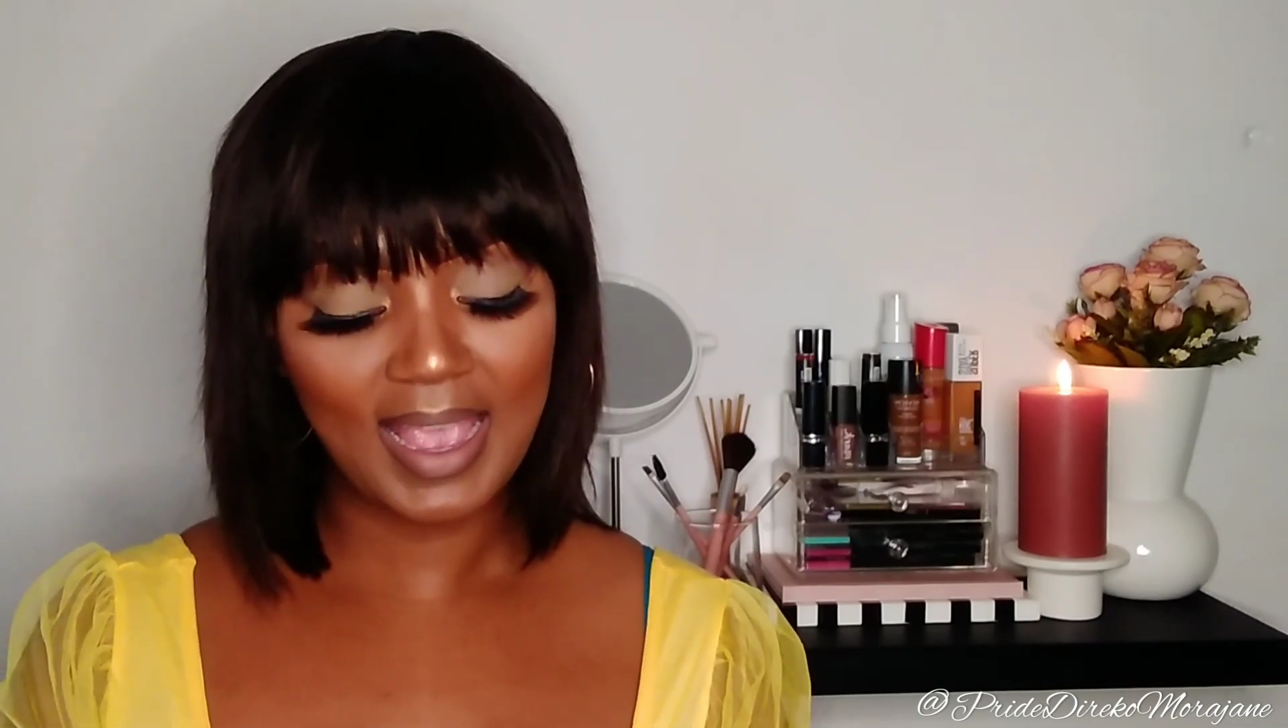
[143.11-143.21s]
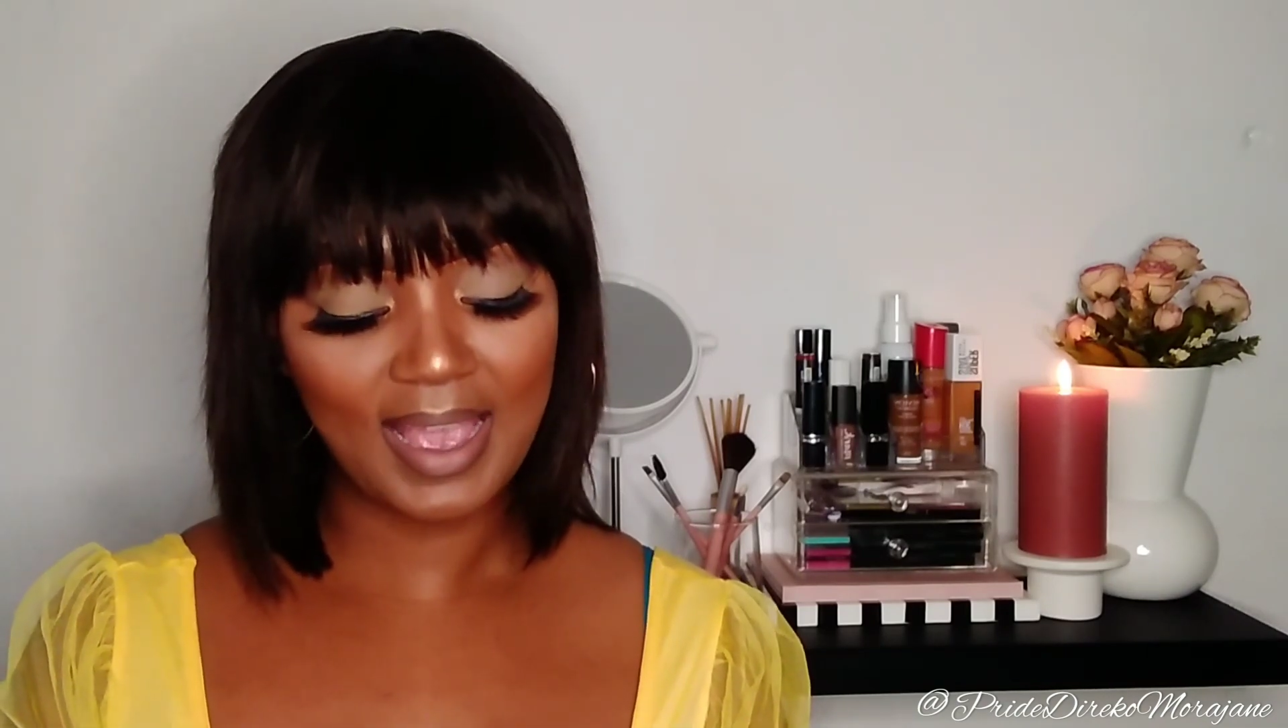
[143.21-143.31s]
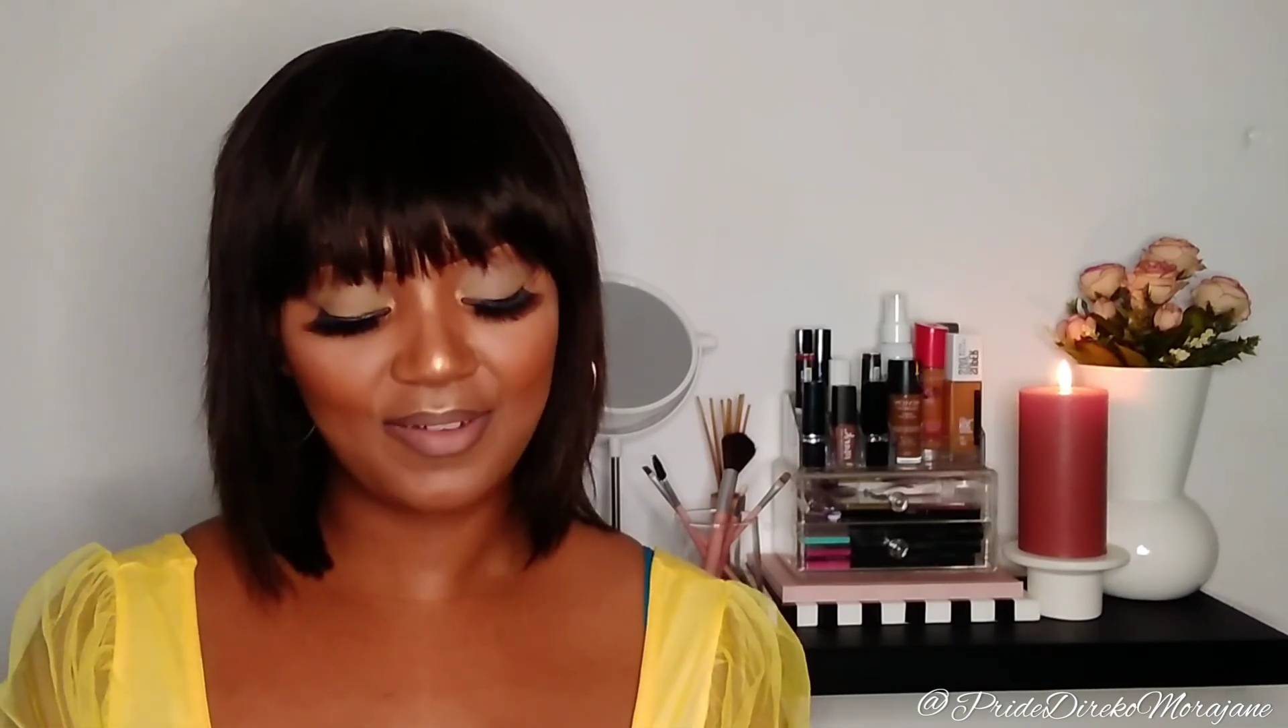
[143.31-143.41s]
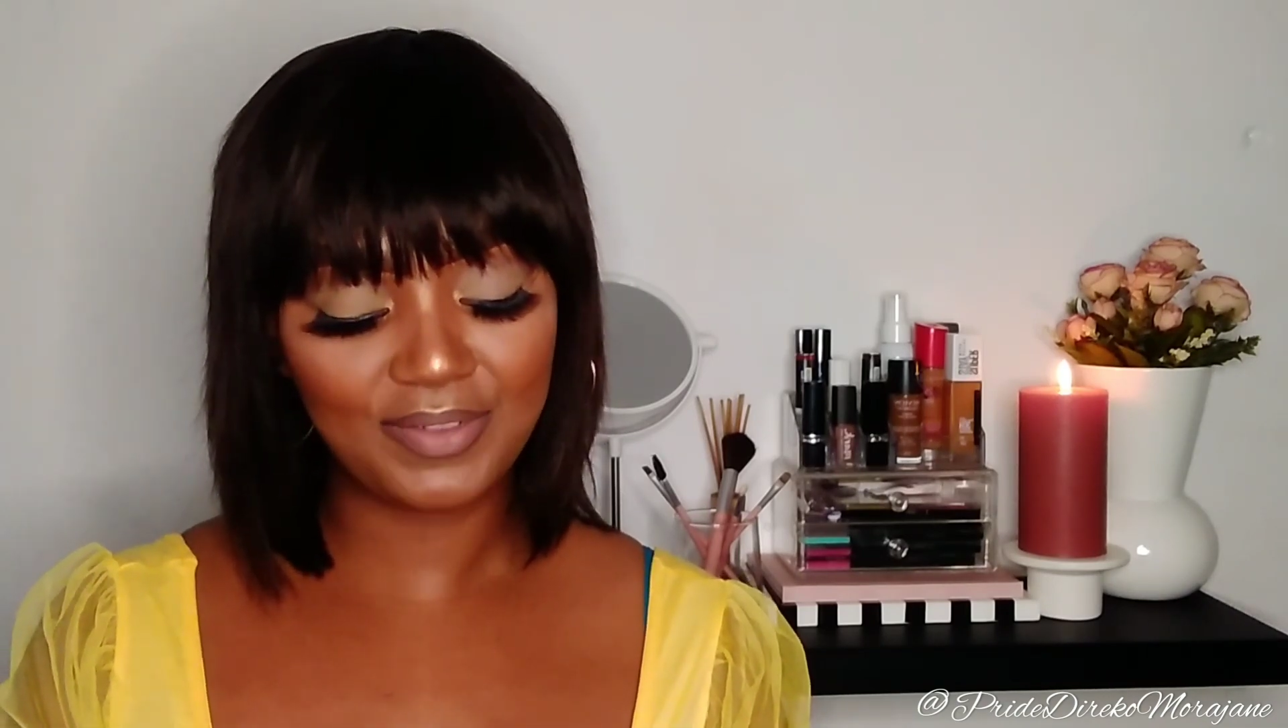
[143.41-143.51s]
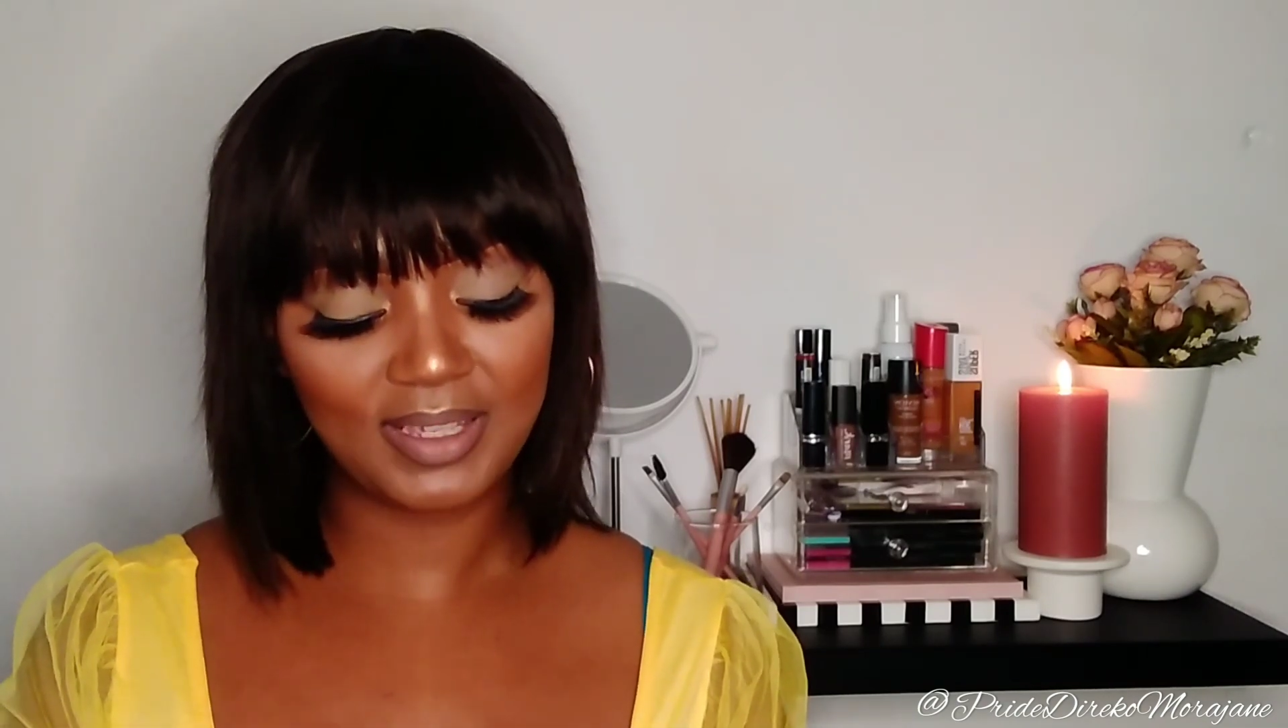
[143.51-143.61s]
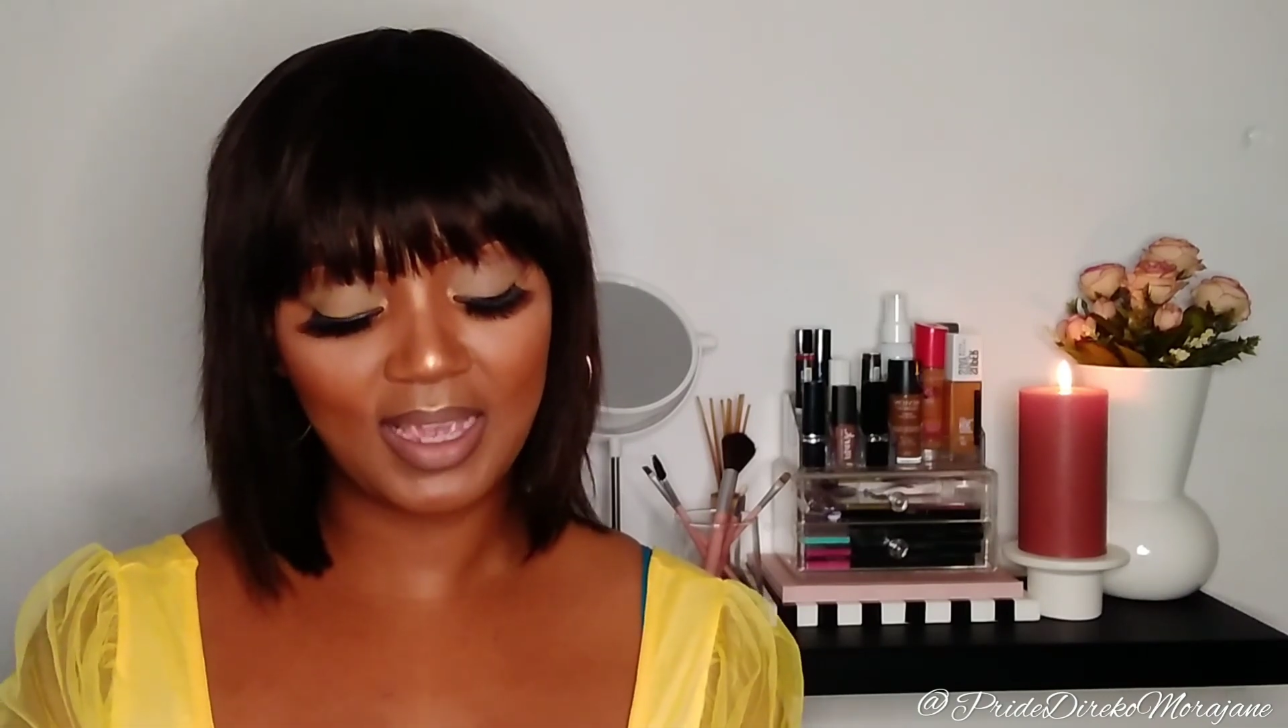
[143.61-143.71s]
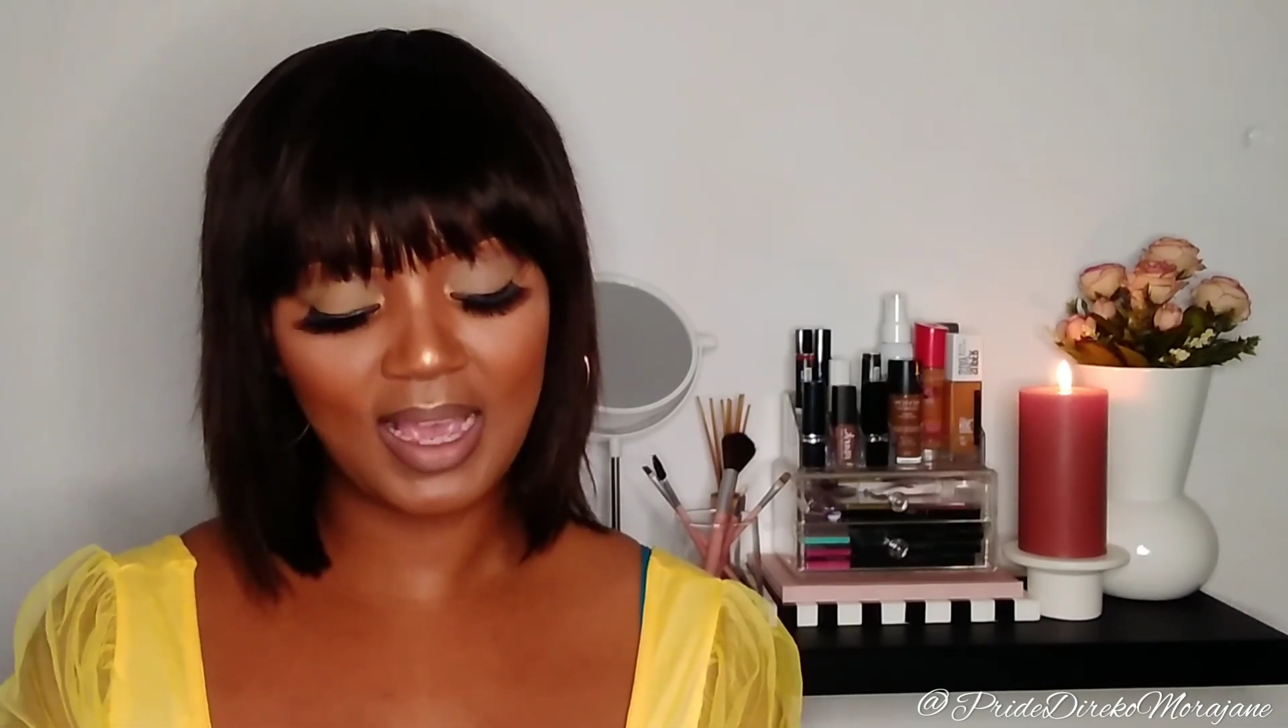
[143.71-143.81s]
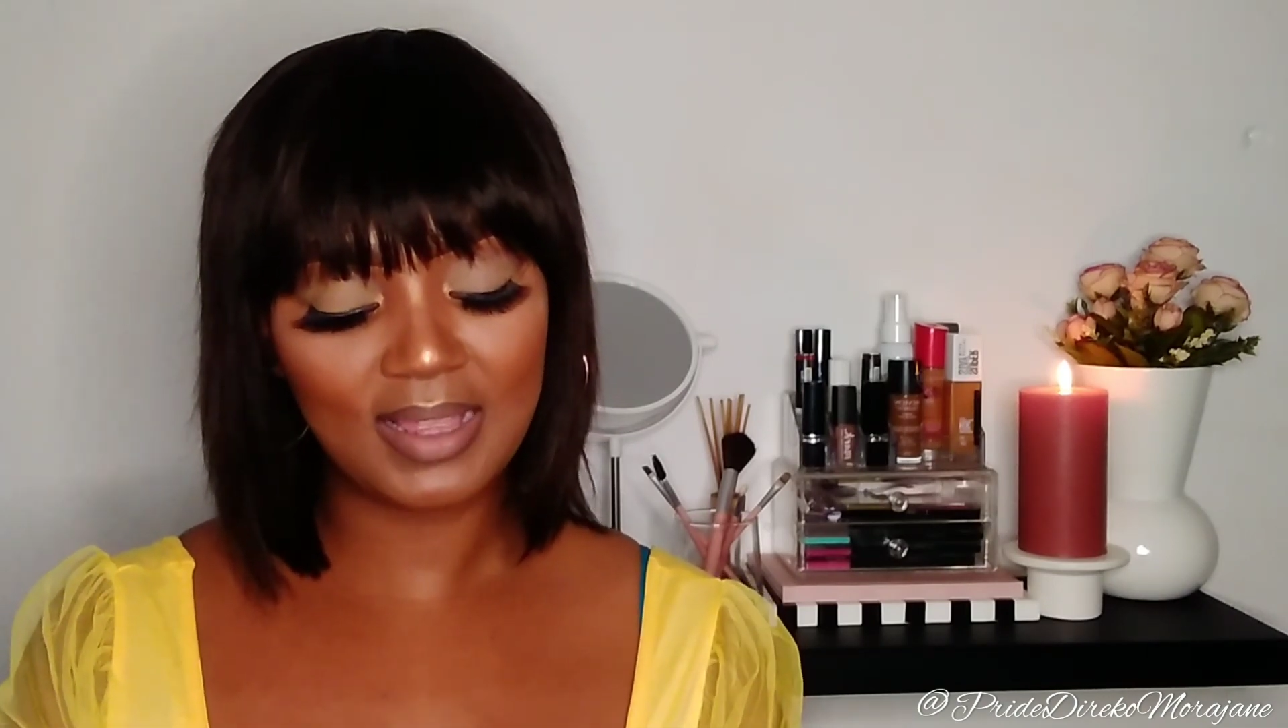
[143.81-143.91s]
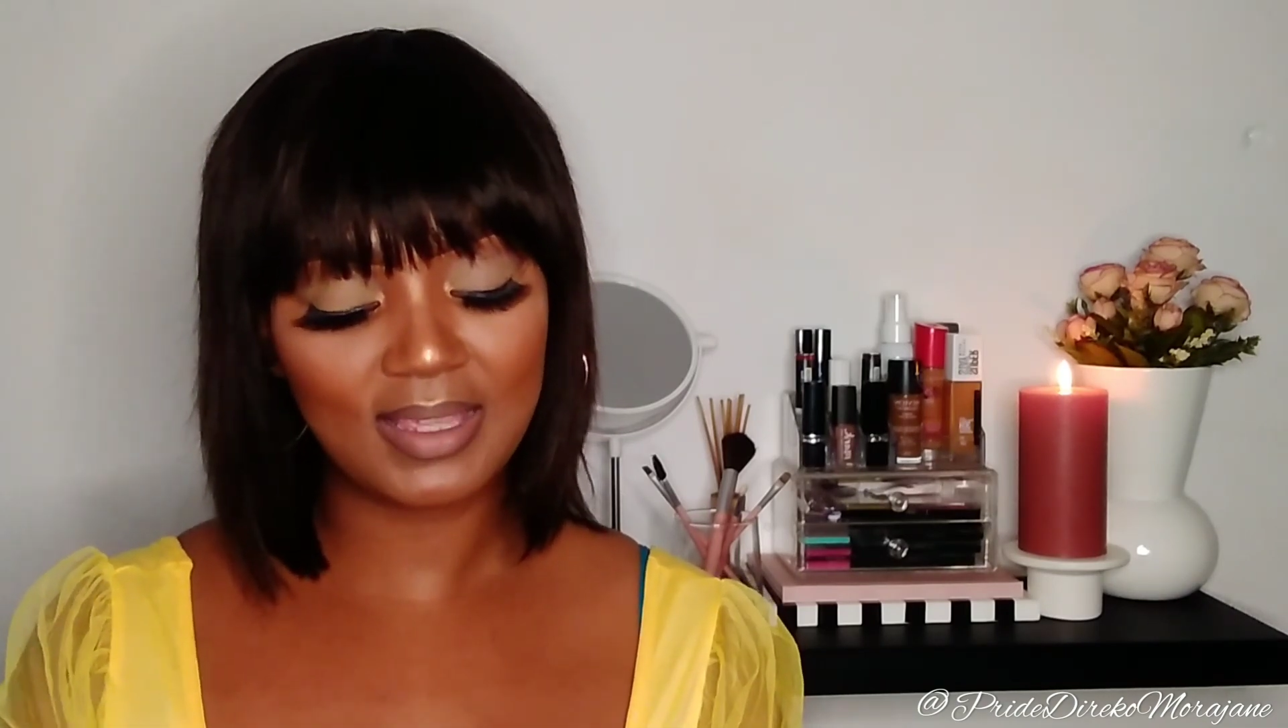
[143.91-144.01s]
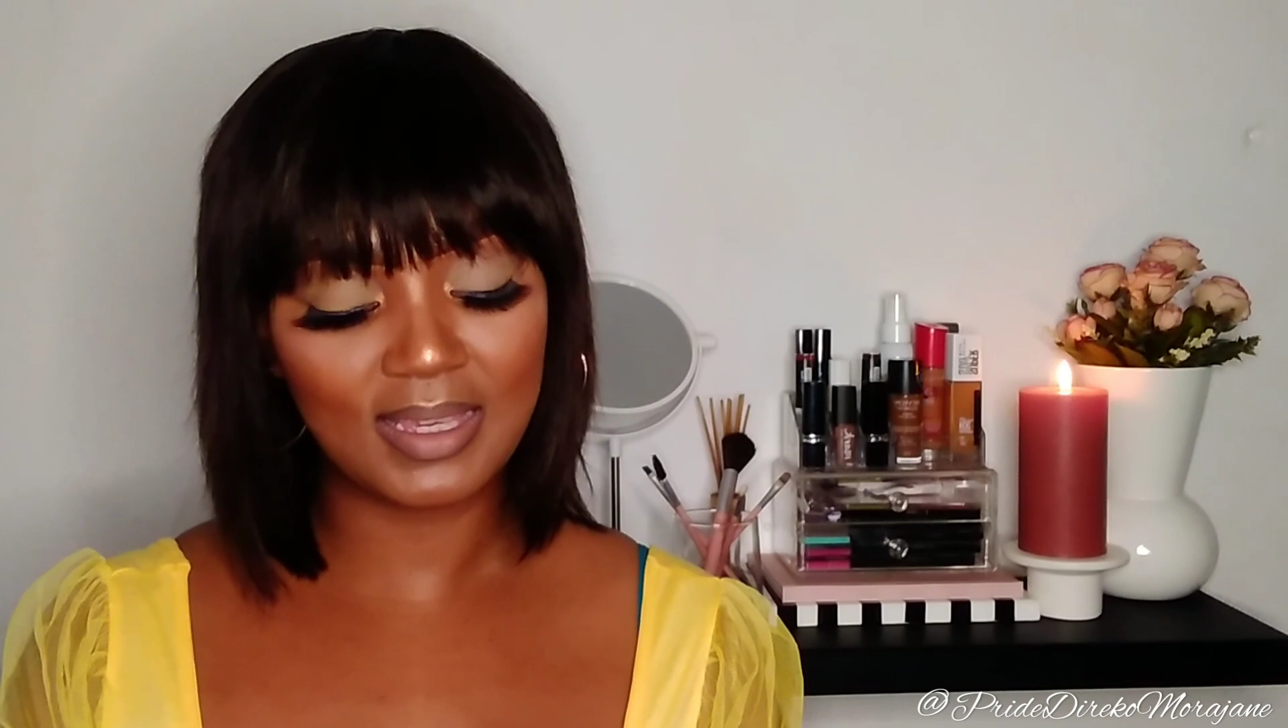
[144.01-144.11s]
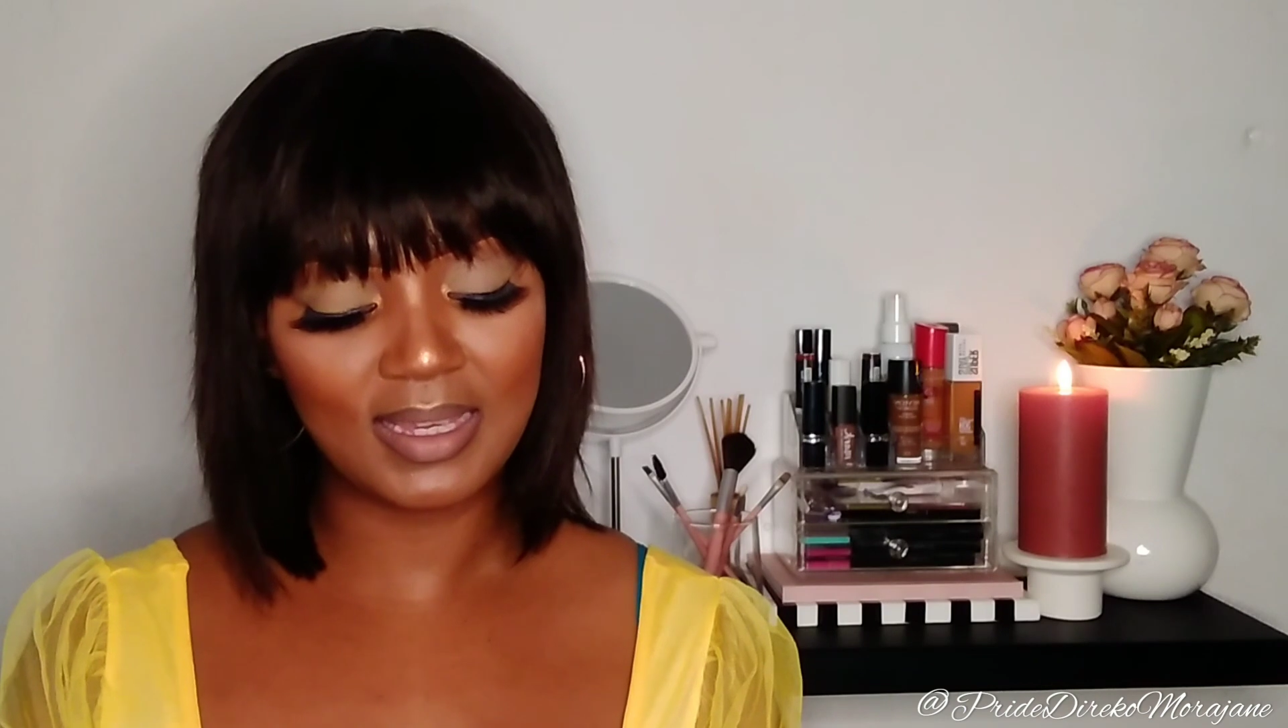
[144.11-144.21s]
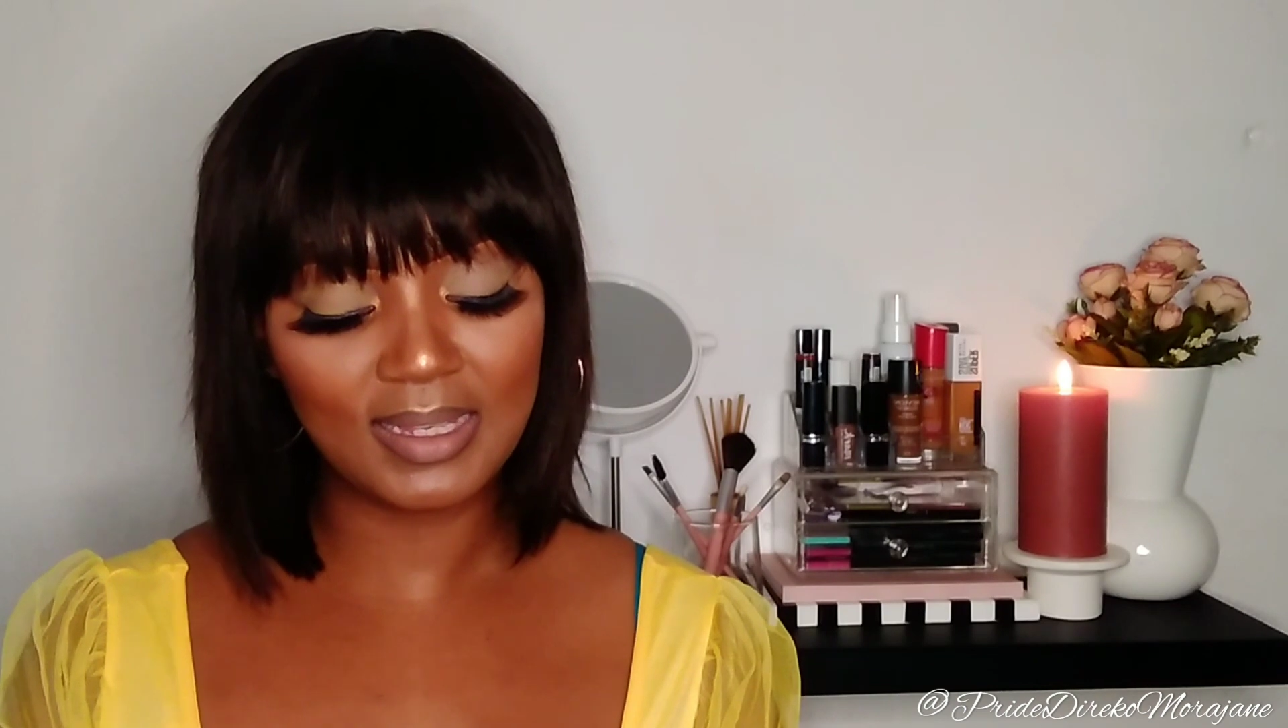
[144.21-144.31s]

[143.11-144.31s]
have here the